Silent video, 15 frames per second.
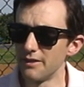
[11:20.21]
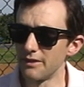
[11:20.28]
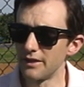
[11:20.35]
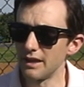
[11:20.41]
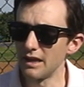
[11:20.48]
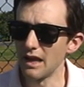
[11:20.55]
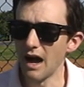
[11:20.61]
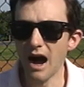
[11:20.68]

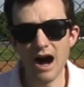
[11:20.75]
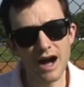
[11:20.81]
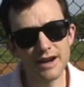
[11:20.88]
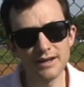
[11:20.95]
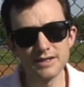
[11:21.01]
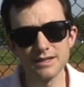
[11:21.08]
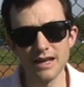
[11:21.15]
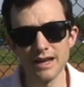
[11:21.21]
The
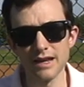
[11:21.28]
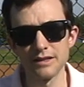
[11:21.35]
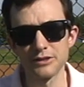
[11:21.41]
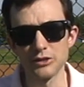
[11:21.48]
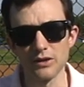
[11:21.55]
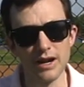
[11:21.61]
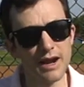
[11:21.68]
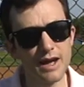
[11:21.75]
honest
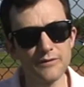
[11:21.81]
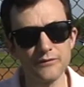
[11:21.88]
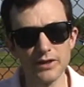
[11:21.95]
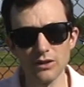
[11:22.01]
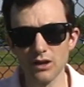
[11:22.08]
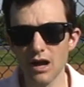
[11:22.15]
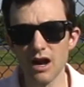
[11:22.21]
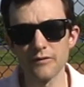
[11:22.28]
answer, and I
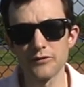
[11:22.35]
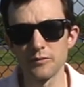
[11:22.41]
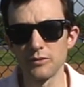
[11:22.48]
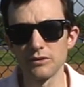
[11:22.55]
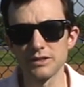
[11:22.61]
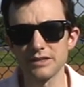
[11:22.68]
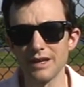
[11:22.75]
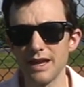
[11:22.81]
feel
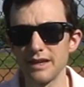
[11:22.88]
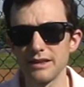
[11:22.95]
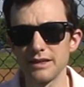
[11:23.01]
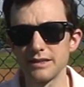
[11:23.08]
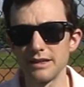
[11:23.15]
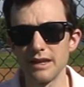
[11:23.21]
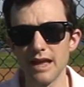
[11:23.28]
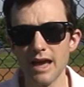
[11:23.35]
comfortable saying
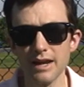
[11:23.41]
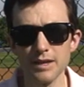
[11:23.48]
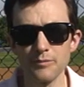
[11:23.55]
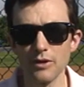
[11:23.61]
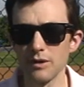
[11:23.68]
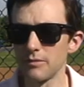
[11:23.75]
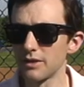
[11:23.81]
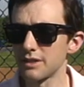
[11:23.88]
this in any
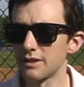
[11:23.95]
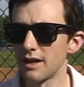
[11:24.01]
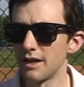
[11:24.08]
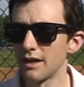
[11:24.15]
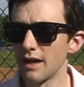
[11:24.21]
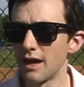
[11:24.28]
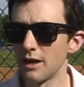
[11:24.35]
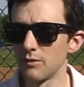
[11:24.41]
public
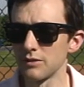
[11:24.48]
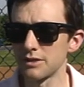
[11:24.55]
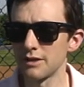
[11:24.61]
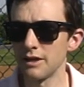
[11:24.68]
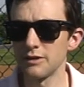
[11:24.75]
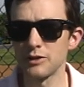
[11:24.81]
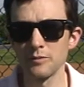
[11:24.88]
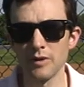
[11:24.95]
setting, I will
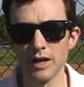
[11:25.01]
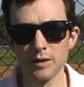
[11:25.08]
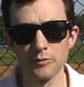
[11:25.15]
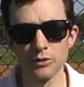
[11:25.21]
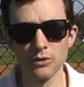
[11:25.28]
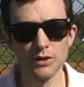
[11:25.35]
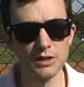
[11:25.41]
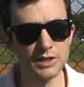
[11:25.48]
say it to my
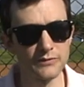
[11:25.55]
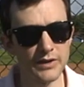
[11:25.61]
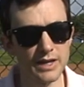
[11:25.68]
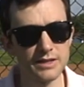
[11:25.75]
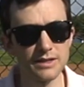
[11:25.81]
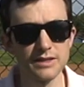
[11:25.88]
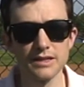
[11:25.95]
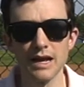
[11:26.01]
employers'
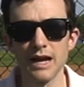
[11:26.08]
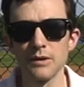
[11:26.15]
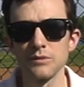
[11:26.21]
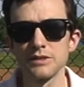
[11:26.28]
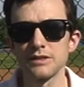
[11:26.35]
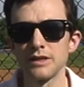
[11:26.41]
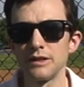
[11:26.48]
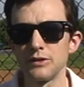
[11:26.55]
faces, I
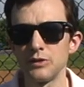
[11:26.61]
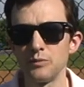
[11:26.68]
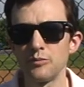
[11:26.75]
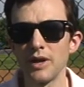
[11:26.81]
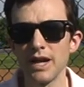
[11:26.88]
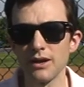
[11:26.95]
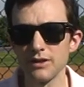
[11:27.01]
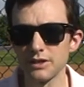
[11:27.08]
will say it to
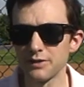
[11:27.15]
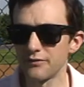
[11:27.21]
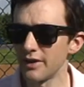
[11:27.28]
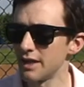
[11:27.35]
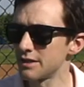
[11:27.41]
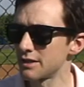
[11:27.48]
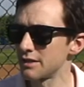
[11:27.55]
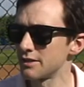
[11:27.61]
parents'
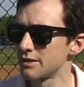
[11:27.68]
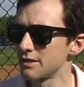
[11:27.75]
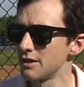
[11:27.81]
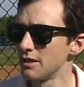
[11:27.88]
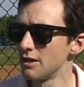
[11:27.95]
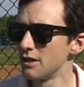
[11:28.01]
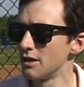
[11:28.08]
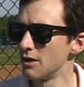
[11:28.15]
faces
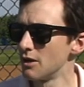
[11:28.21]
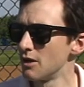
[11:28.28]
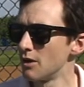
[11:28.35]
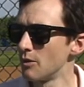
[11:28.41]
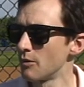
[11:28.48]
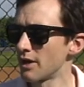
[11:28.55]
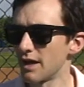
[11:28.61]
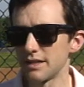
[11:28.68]

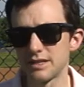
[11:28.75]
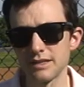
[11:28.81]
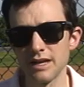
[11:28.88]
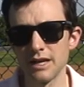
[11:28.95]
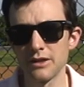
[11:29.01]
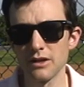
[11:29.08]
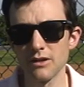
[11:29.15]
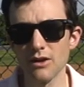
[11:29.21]
when I
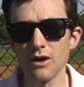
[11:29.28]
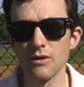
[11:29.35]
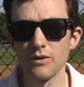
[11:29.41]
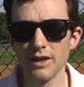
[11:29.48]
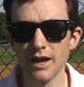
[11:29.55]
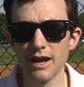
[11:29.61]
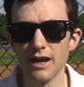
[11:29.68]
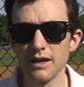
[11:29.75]
say that, oh
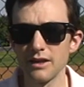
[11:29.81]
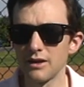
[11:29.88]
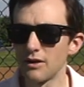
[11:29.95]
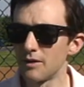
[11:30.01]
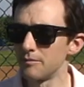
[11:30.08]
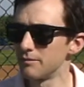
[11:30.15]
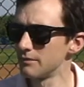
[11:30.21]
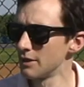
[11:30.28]
yeah,
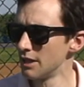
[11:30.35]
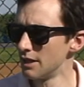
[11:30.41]
I'm